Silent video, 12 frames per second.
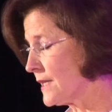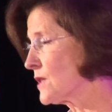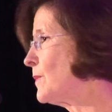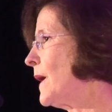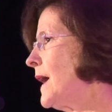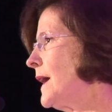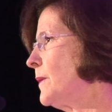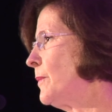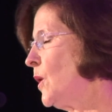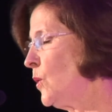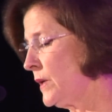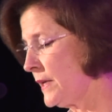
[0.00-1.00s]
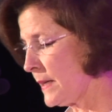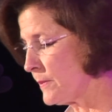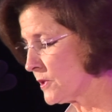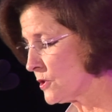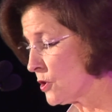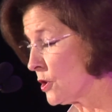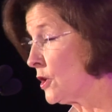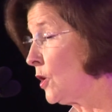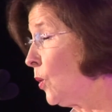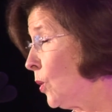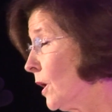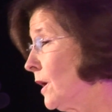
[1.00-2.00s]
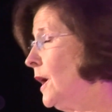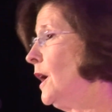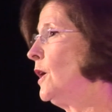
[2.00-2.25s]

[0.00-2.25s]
It's by a poet named Tagore,